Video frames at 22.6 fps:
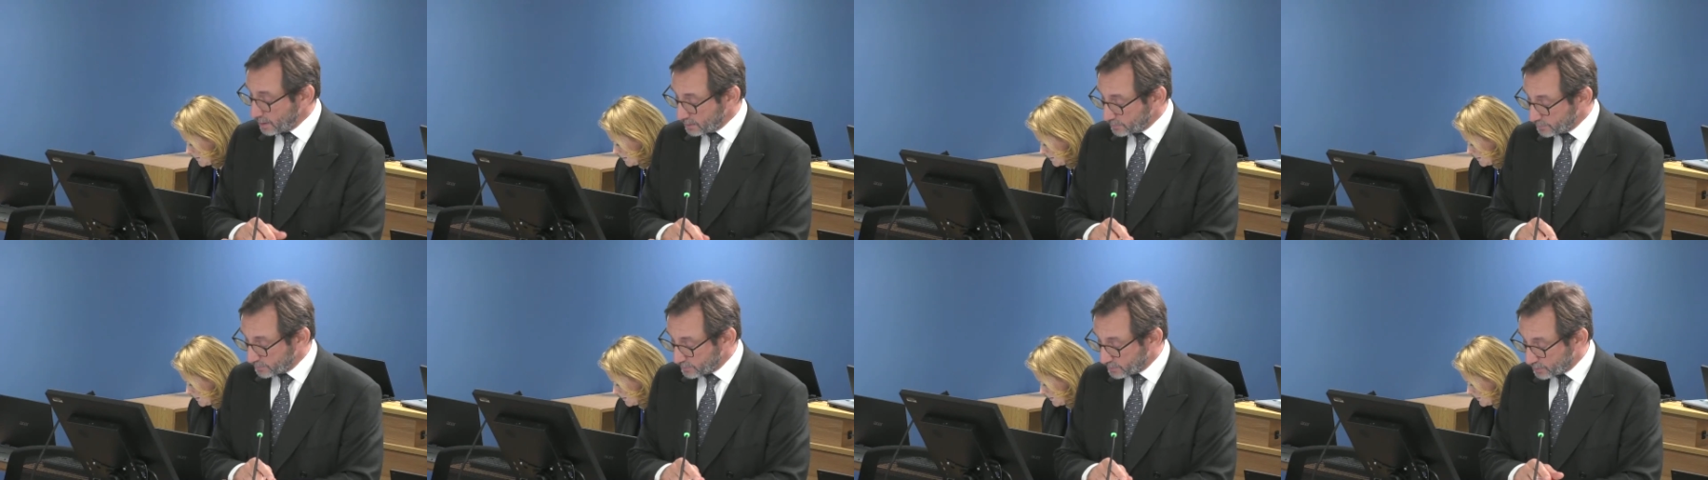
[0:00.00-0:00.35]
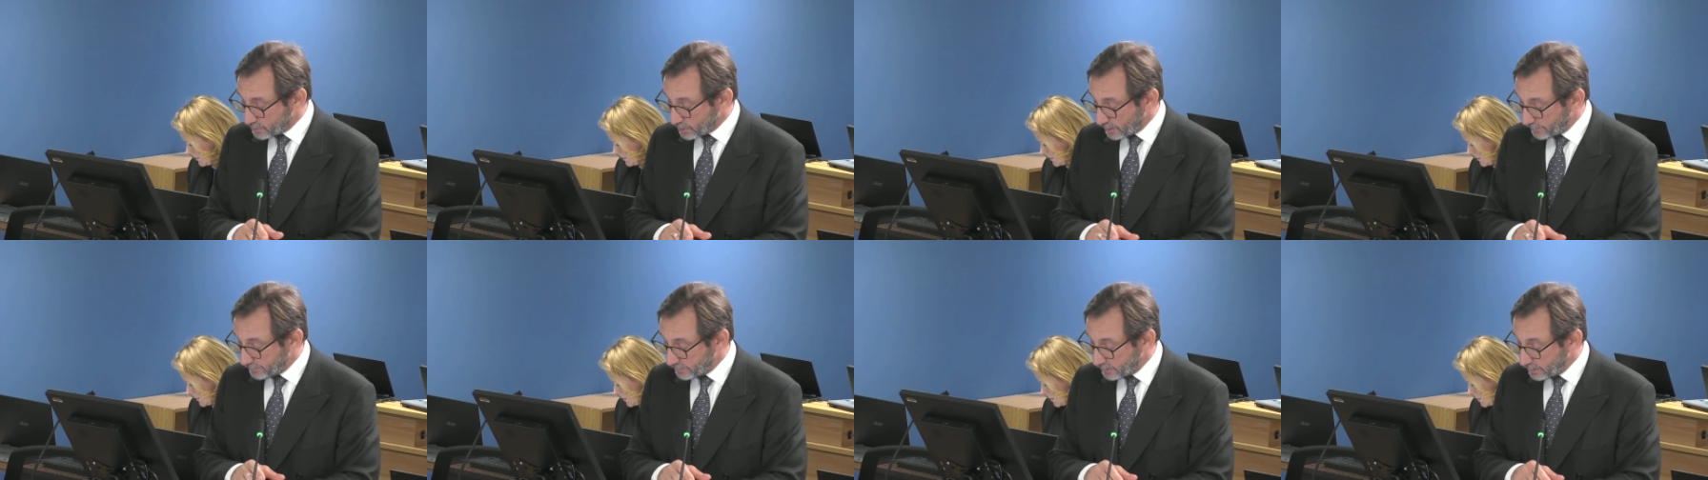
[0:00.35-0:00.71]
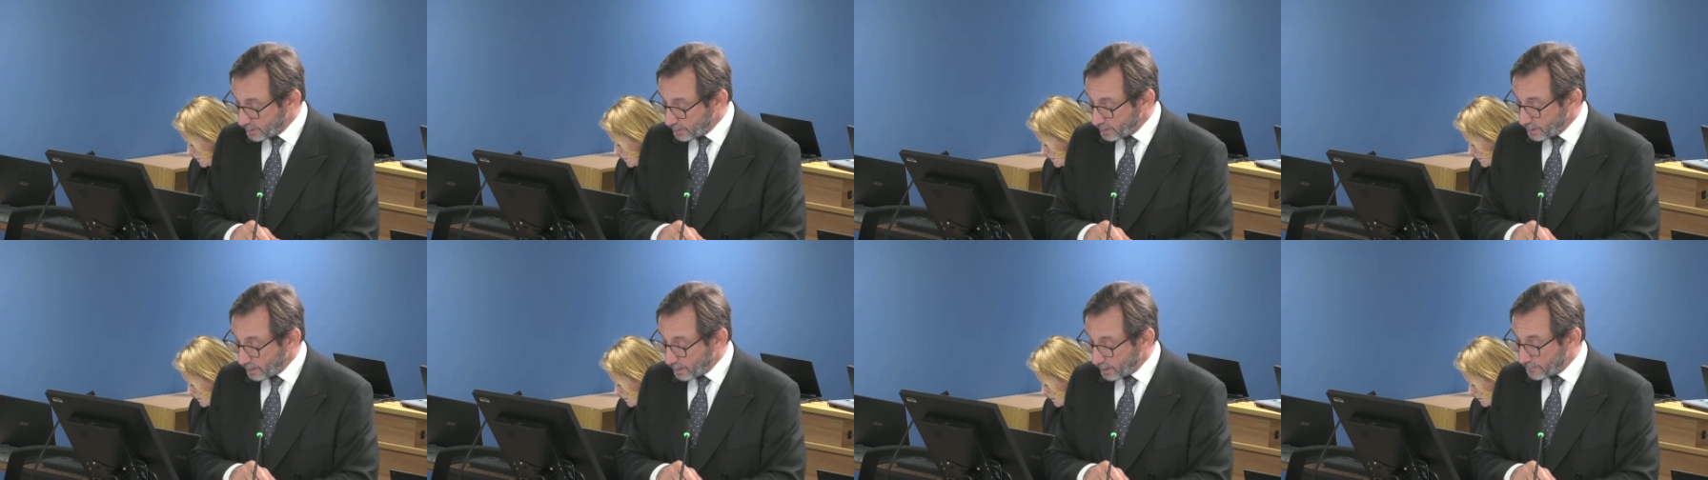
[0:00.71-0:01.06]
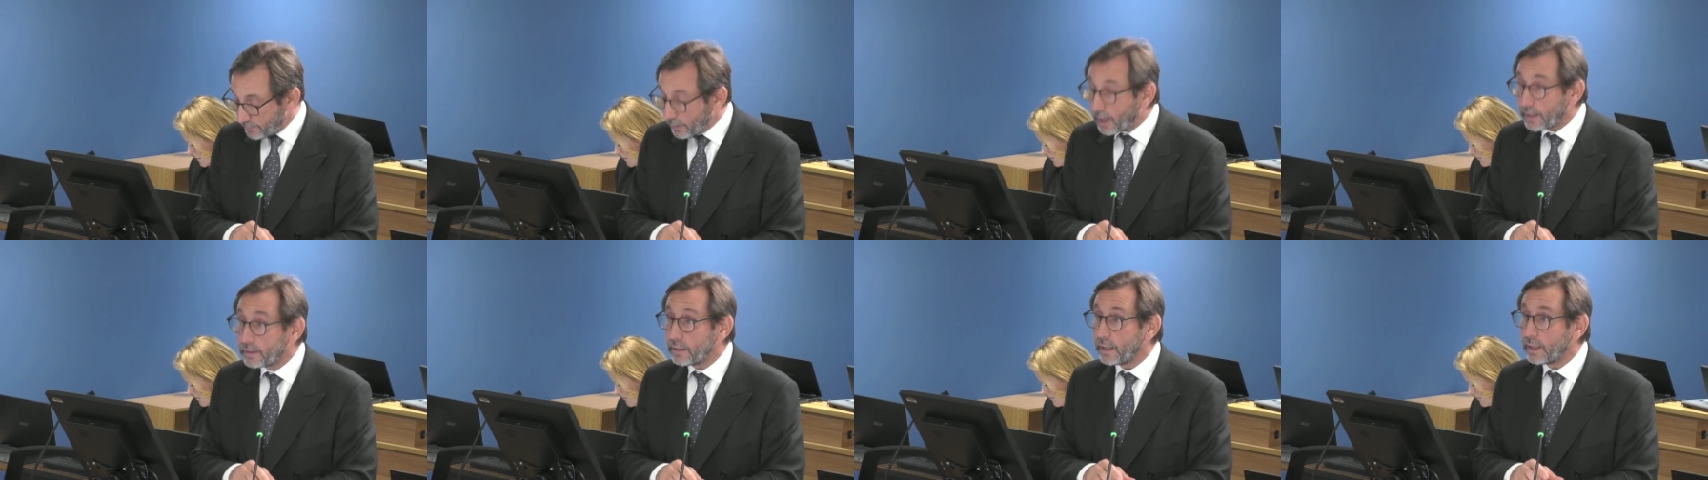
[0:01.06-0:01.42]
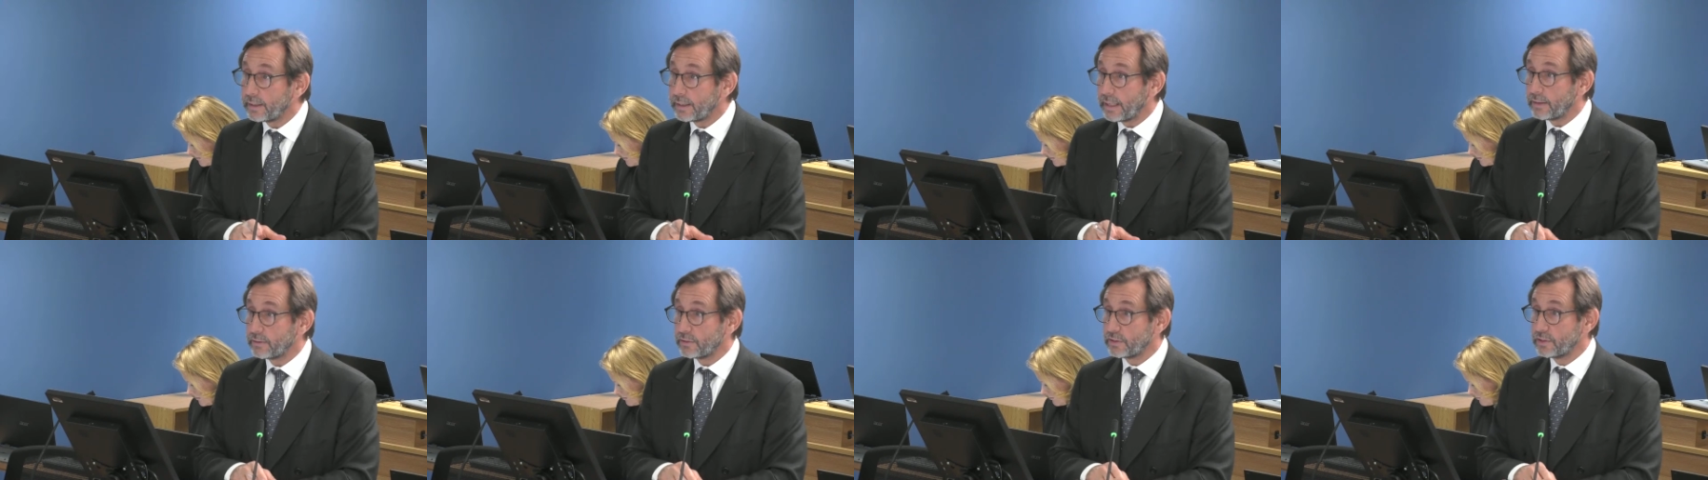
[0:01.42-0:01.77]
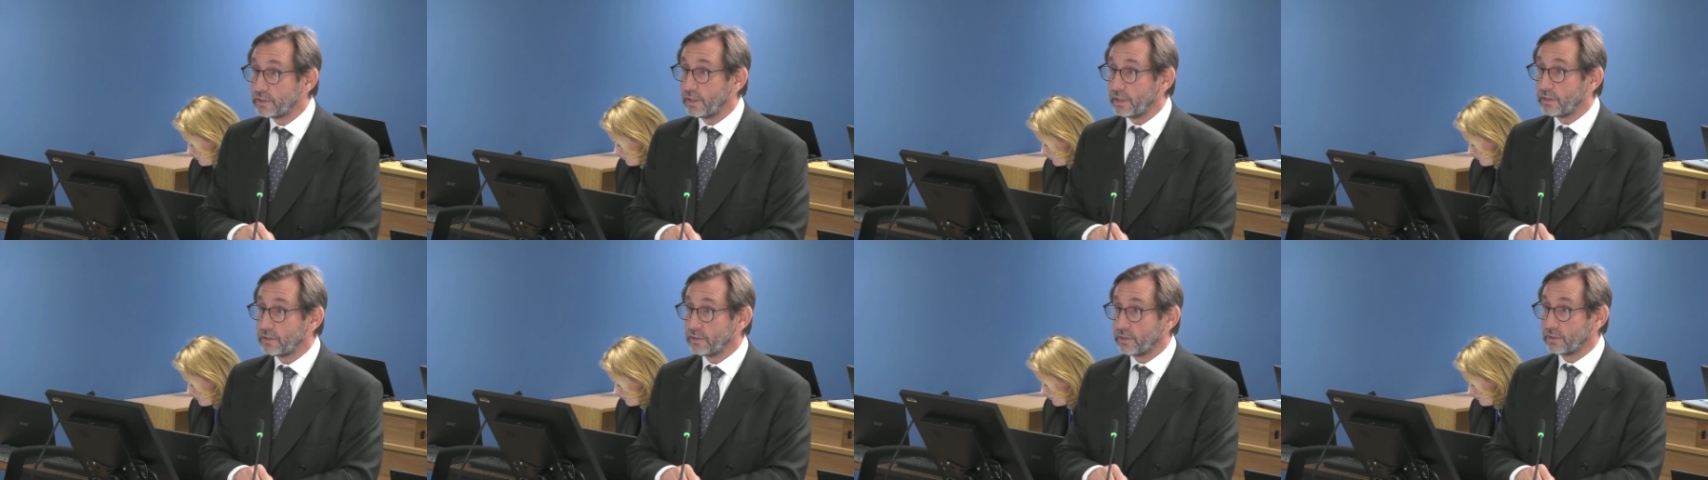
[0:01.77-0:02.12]
Mr. Chairman. I'd like now to
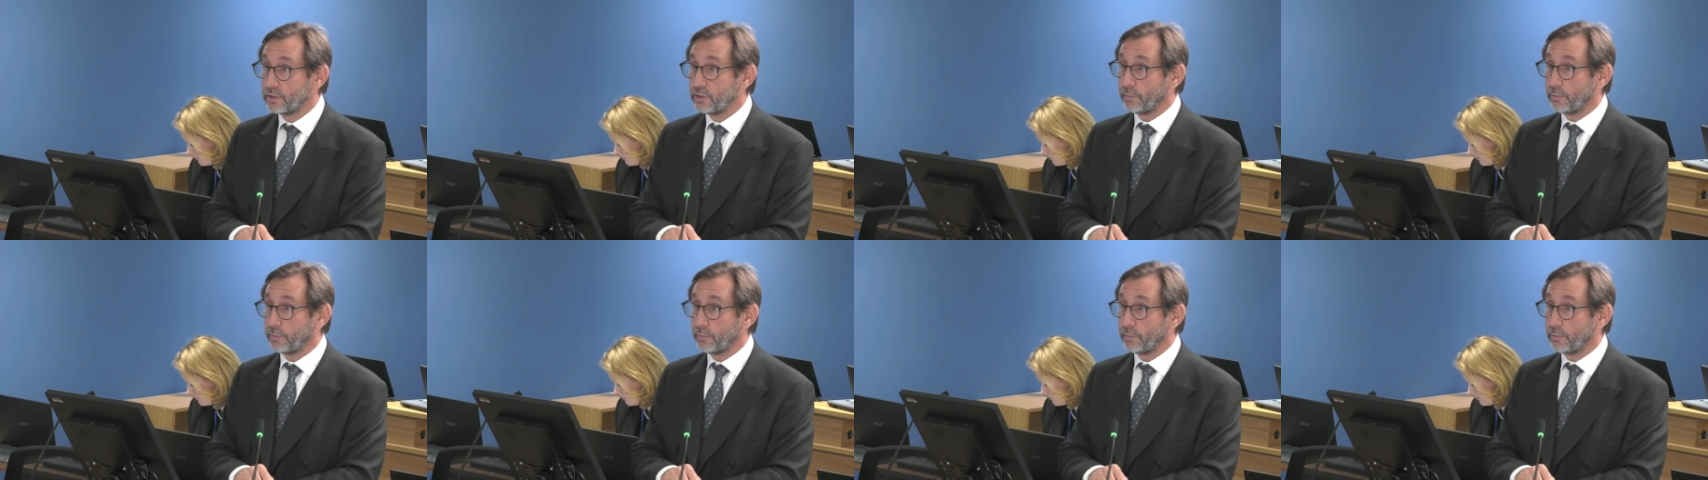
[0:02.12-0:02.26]
turn to the